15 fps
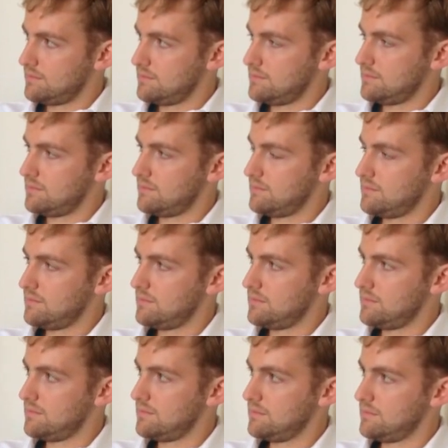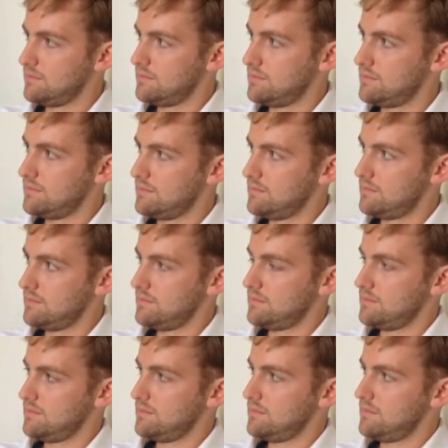
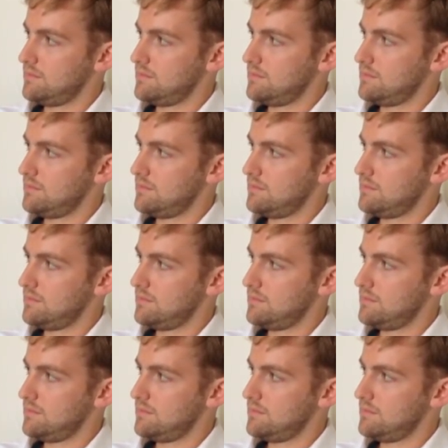(silent)